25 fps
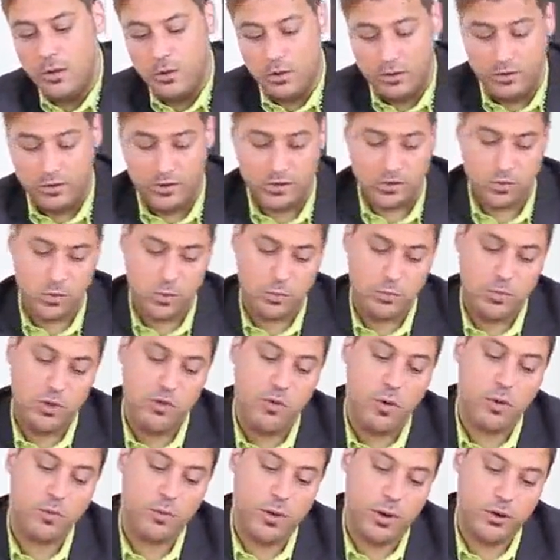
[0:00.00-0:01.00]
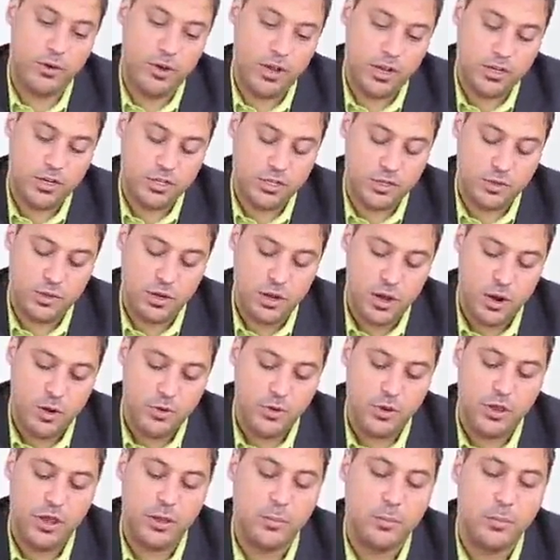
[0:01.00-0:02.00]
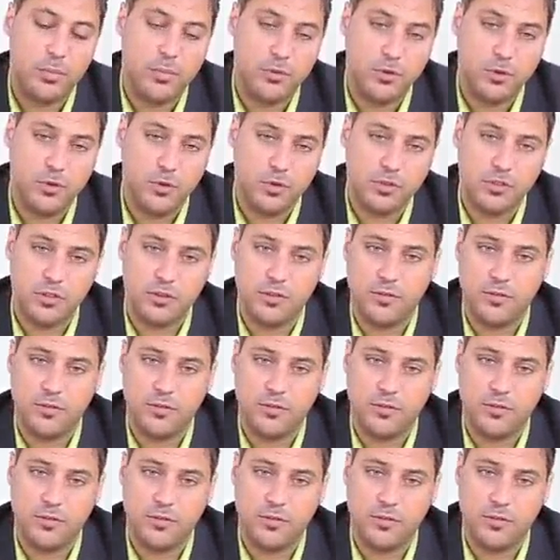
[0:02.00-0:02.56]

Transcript: This would be one variation how you can use it